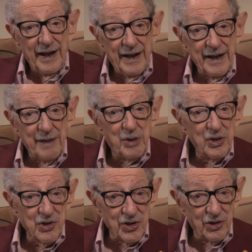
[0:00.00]
and I'm
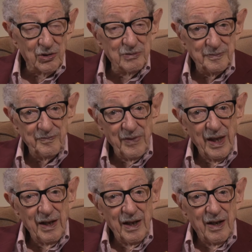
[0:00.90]
also
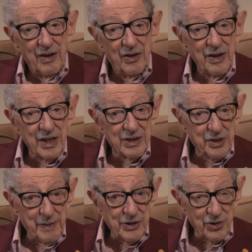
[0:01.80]
on a
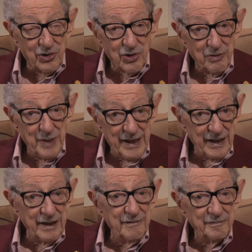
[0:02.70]
special
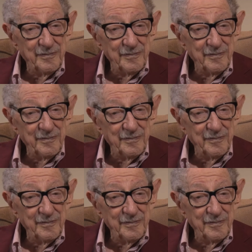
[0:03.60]
committee,